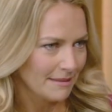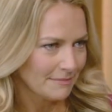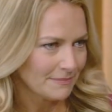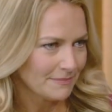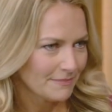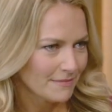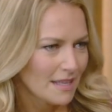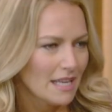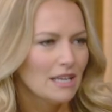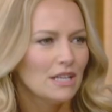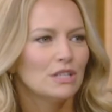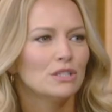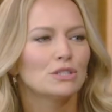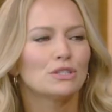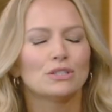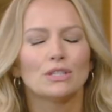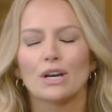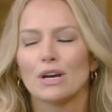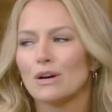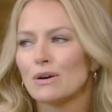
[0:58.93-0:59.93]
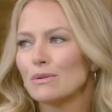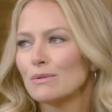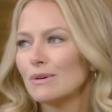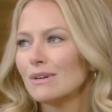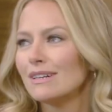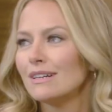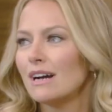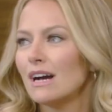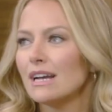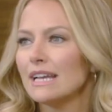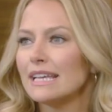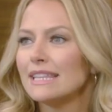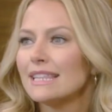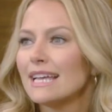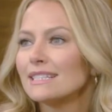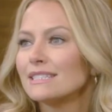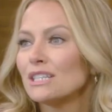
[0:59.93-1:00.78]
Ah. So in that